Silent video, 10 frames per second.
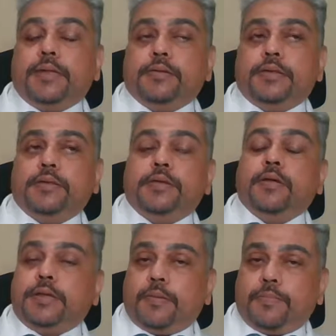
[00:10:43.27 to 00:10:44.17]
they
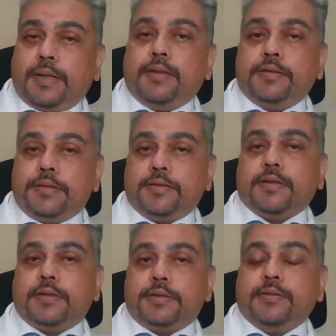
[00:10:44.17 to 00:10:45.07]
hear their parents
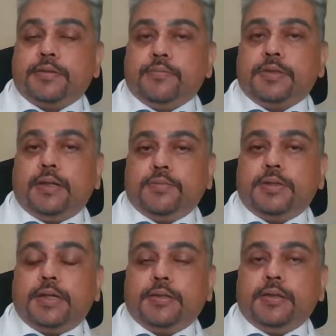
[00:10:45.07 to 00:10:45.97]
discussing
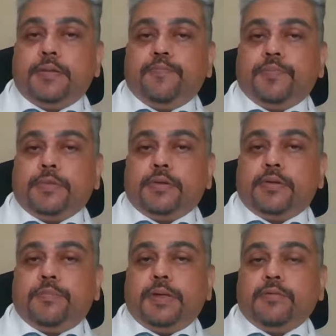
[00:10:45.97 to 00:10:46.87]
sometimes that
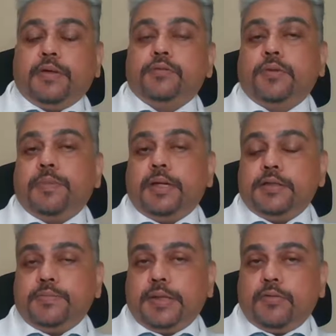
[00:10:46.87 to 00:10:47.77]
one of the
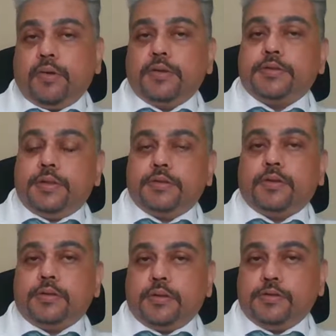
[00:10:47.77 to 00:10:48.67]
parents may have lost
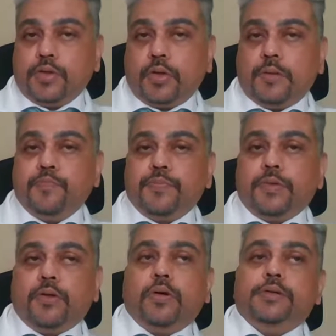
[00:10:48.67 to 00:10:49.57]
his or her job,
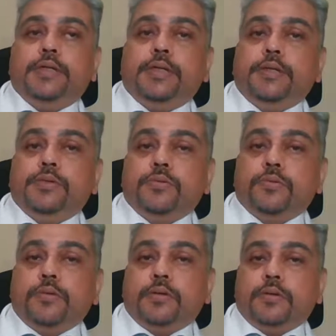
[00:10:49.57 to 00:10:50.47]
or they need
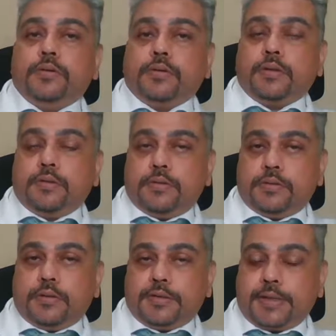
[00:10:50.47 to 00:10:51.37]
to
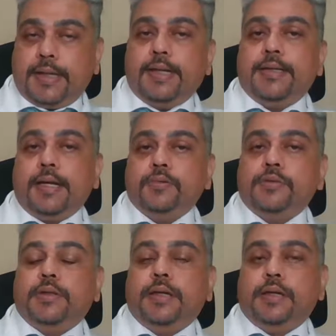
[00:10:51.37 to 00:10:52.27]
scale
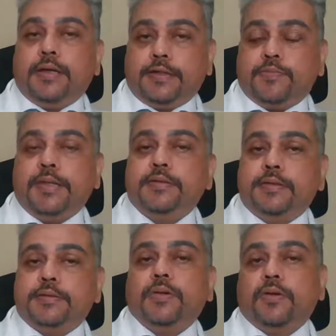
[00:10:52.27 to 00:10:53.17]
down their
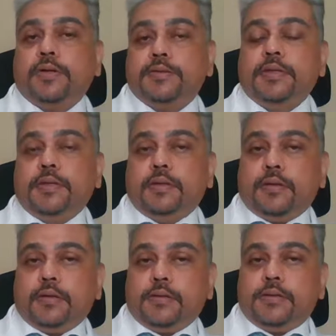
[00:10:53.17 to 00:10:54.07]
expenses because
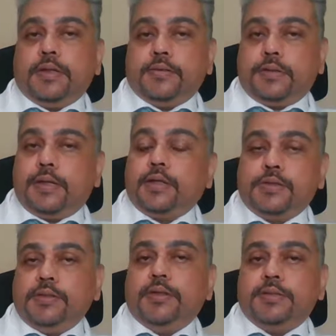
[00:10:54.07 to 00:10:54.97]
there is a
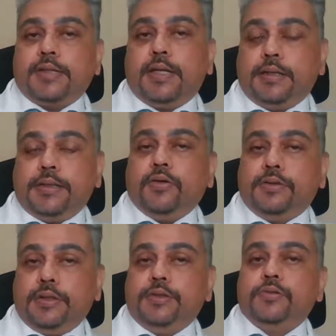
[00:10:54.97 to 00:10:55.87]
reduction in their salary,
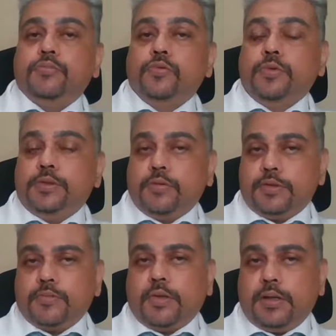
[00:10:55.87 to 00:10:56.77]
or they need to move
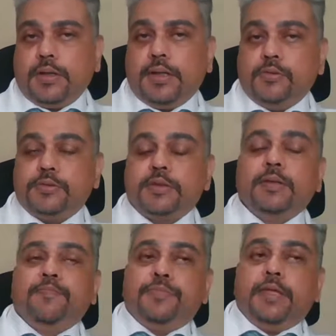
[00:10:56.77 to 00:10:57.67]
into a smaller house,
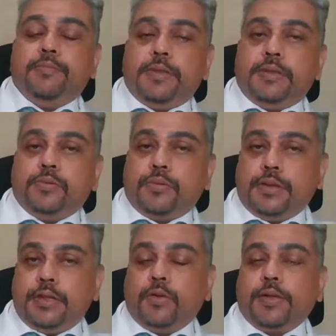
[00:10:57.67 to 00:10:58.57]
they need to
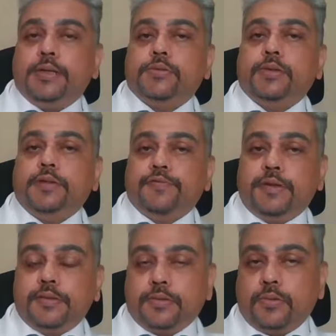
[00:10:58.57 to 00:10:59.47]
relocate to a
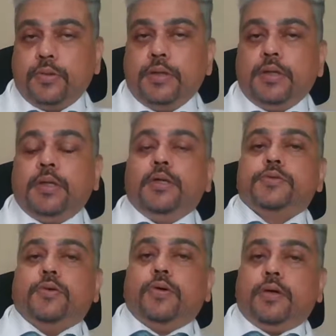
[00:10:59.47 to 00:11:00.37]
different school.
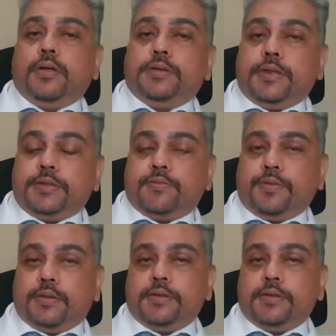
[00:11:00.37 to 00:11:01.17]
So all these